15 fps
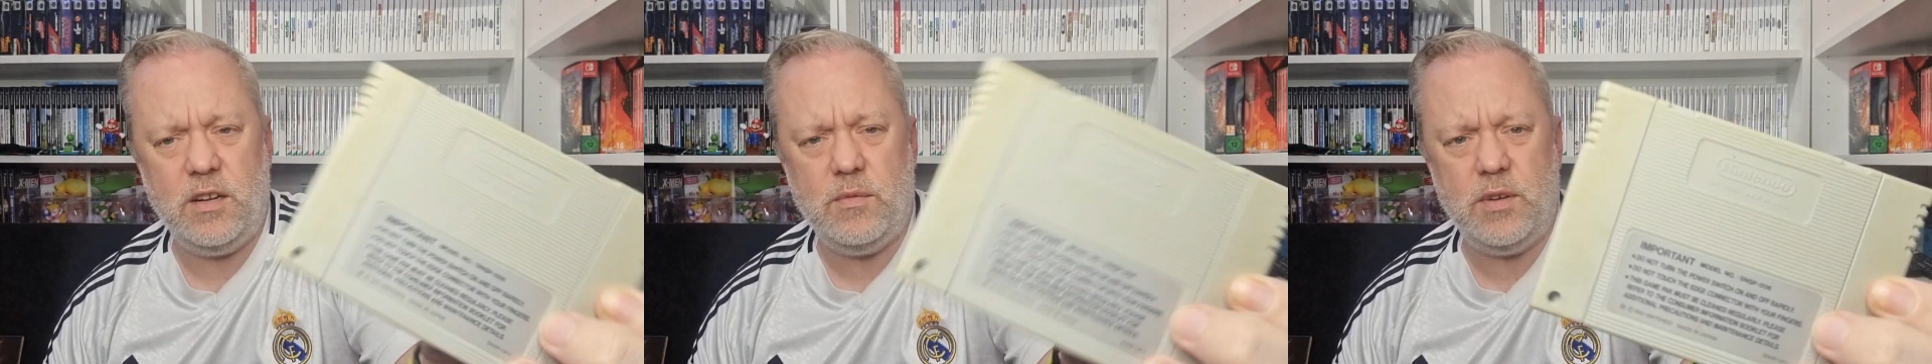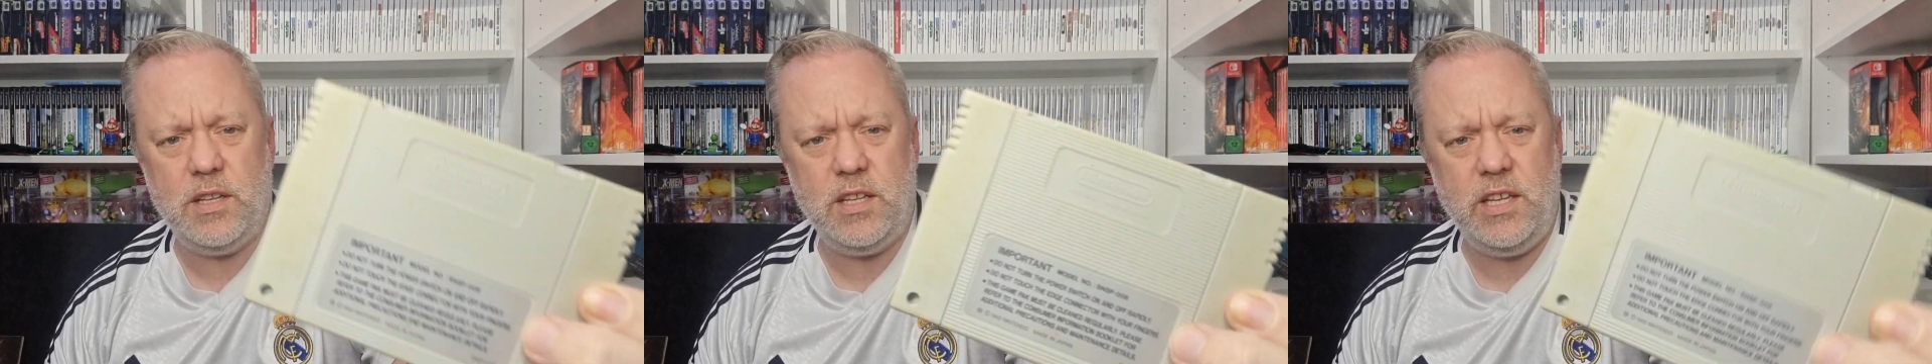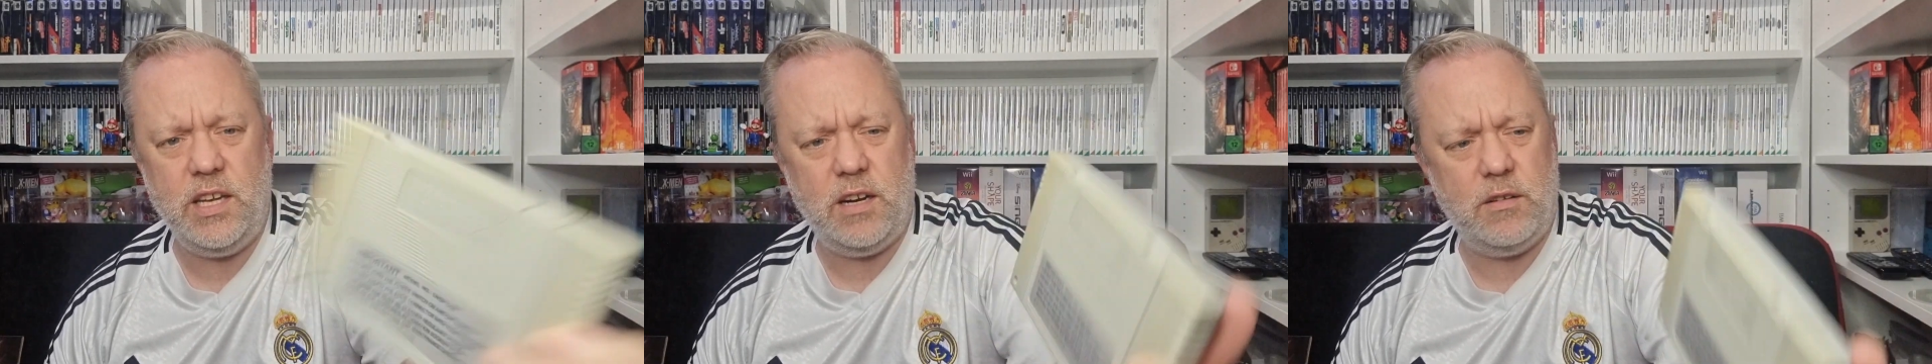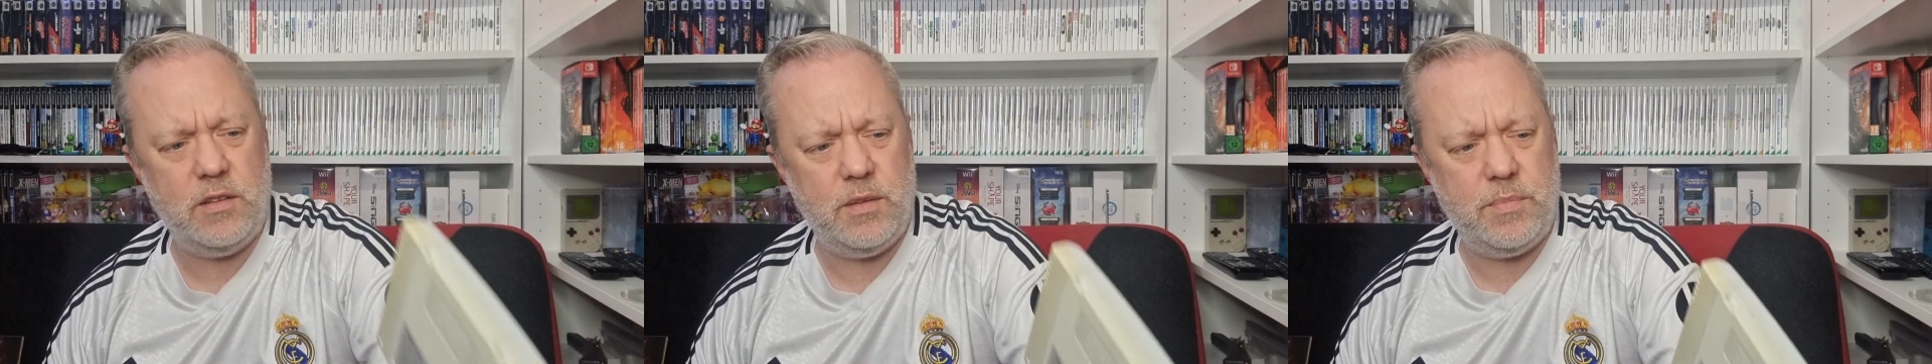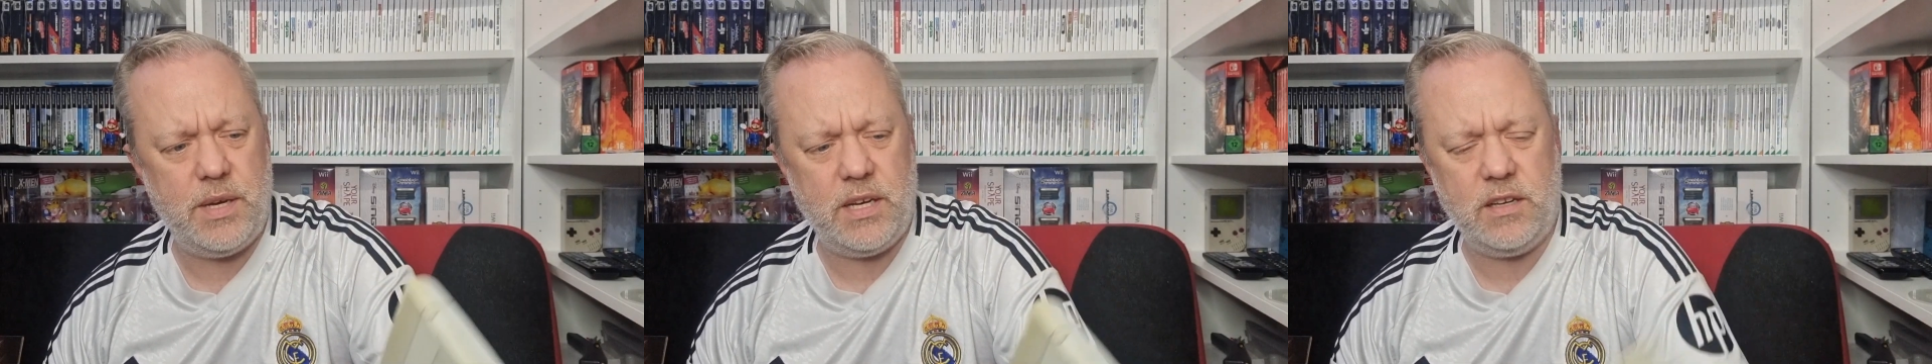know why they're yellow on
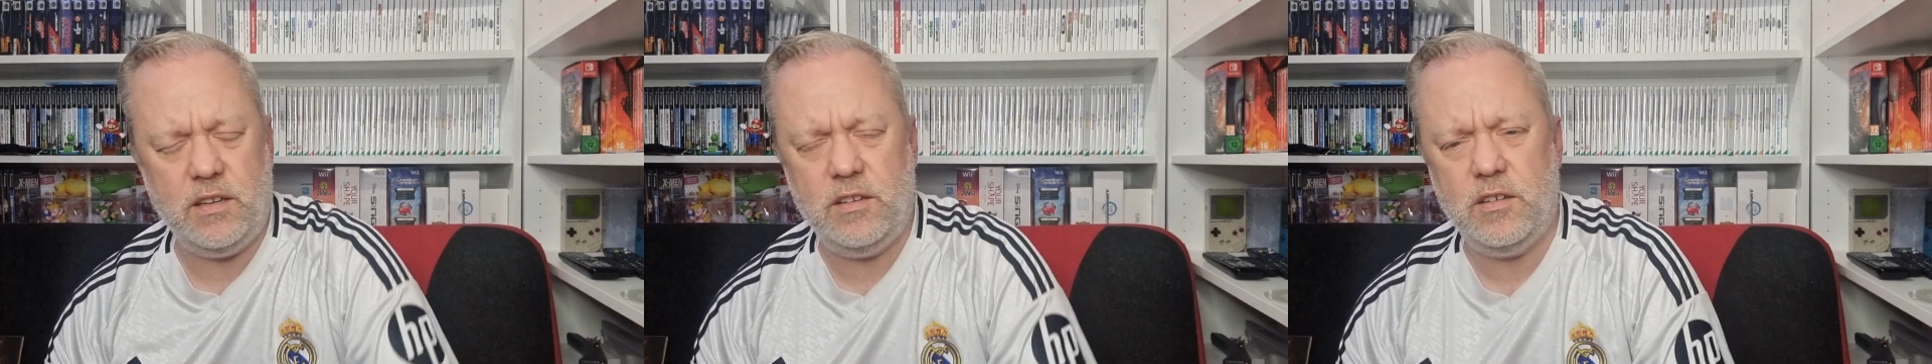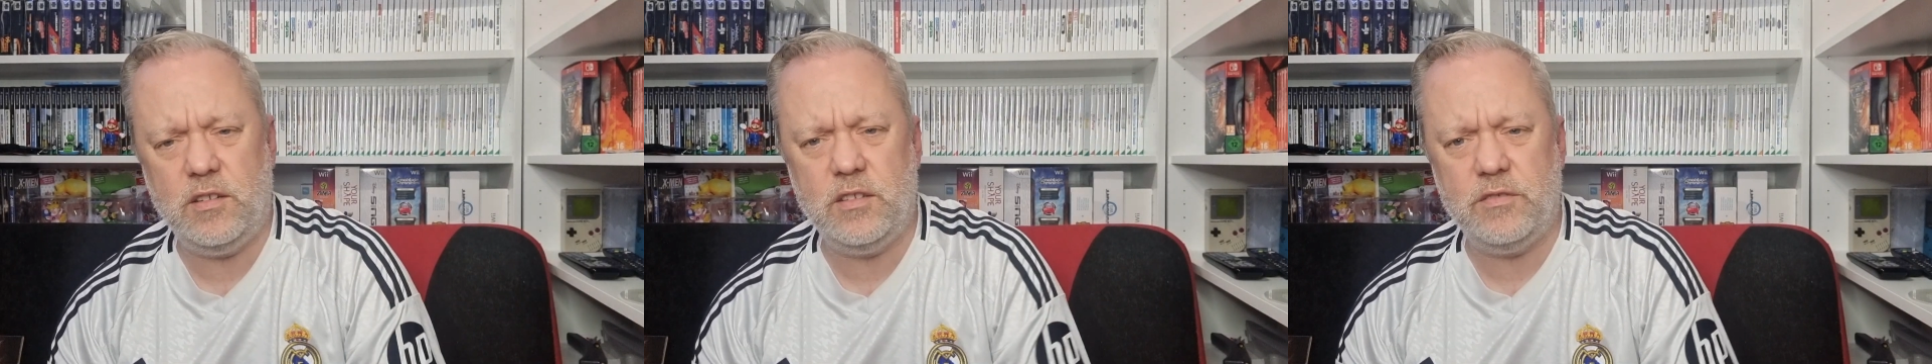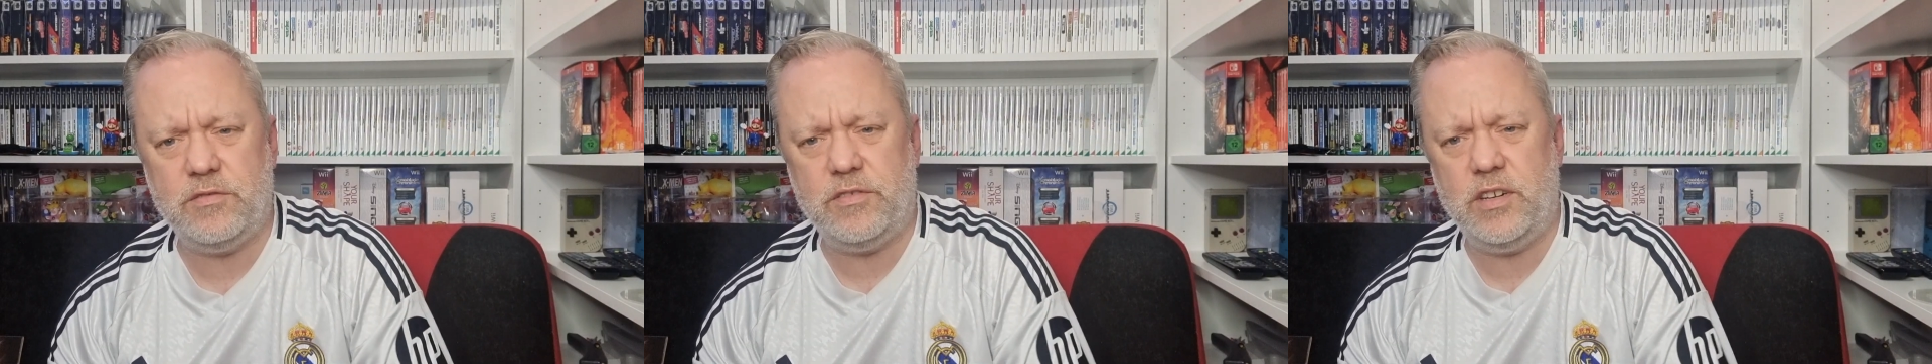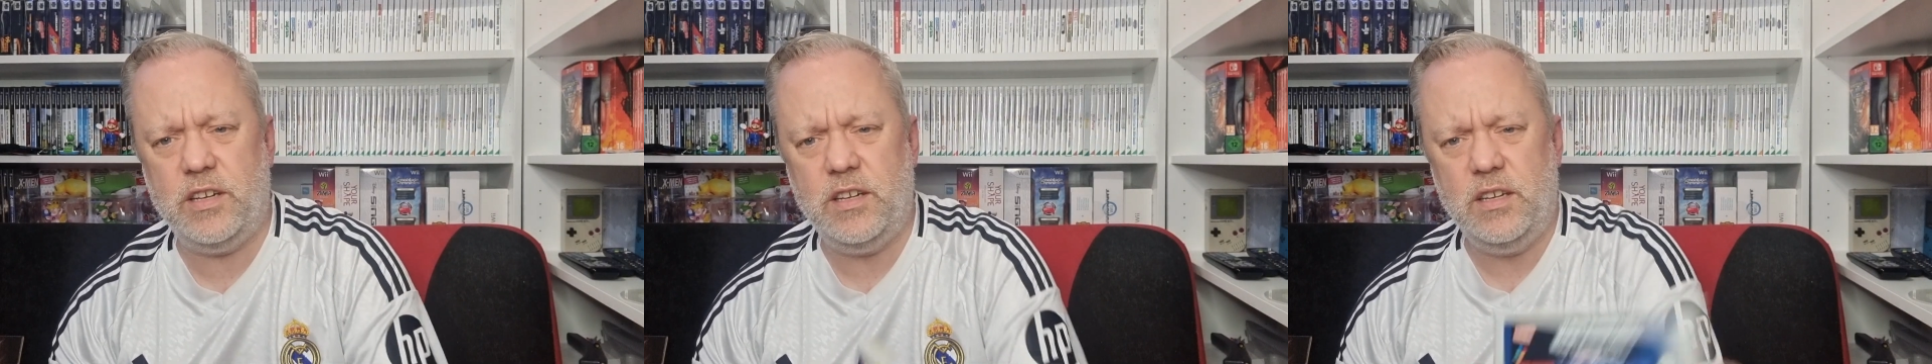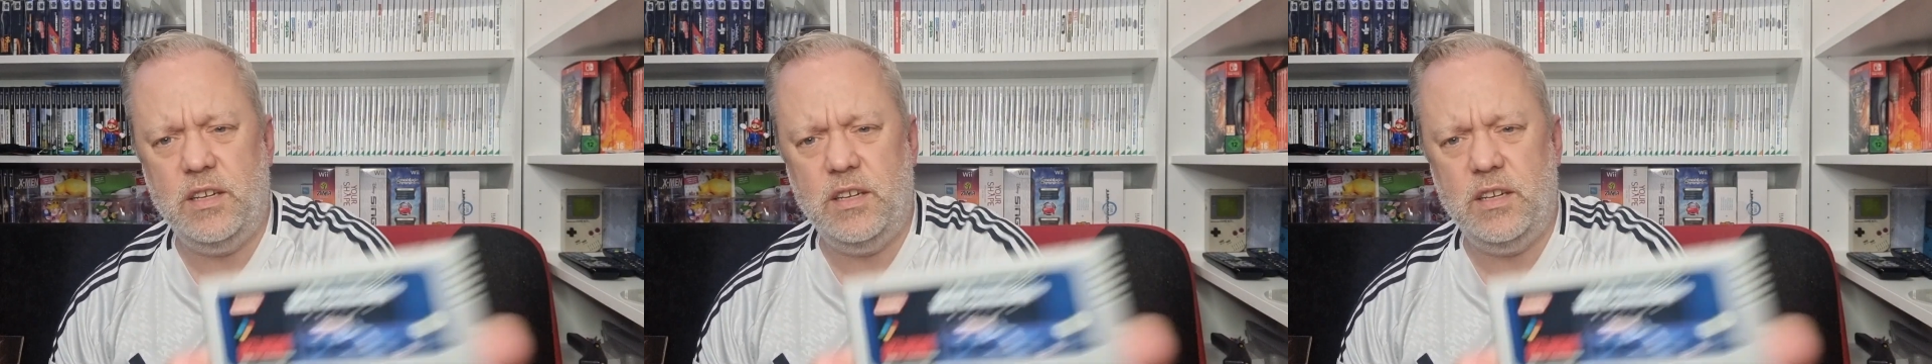the back and not on the front,